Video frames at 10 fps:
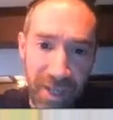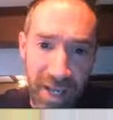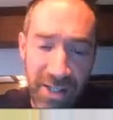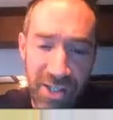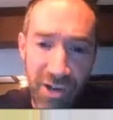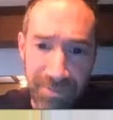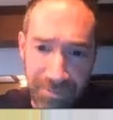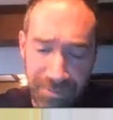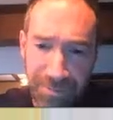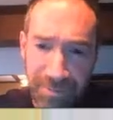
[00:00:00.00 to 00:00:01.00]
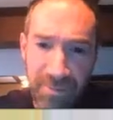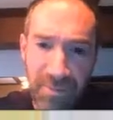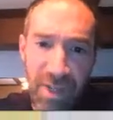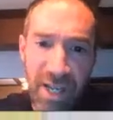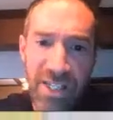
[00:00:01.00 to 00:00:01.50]
And so
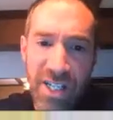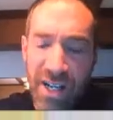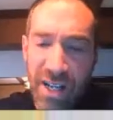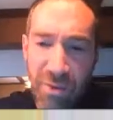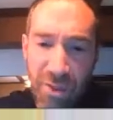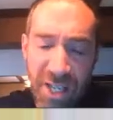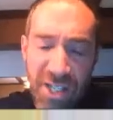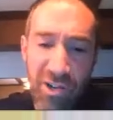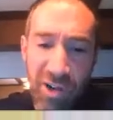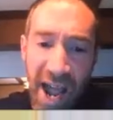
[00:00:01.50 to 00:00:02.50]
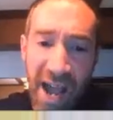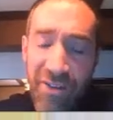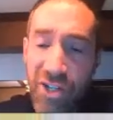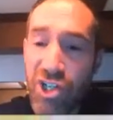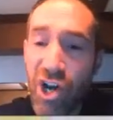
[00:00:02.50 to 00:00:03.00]
this graph
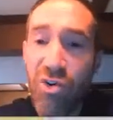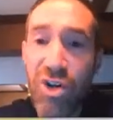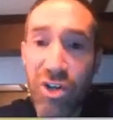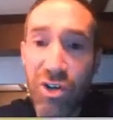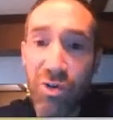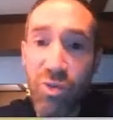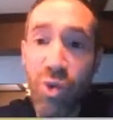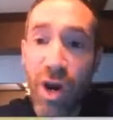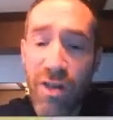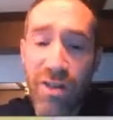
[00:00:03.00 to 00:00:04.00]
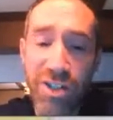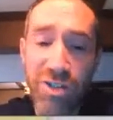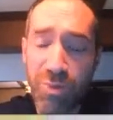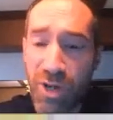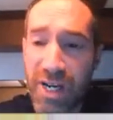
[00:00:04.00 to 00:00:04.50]
is showing you where
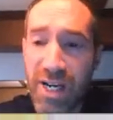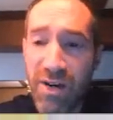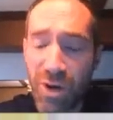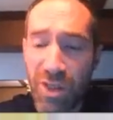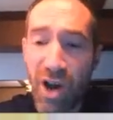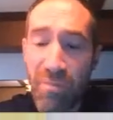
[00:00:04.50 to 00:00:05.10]
the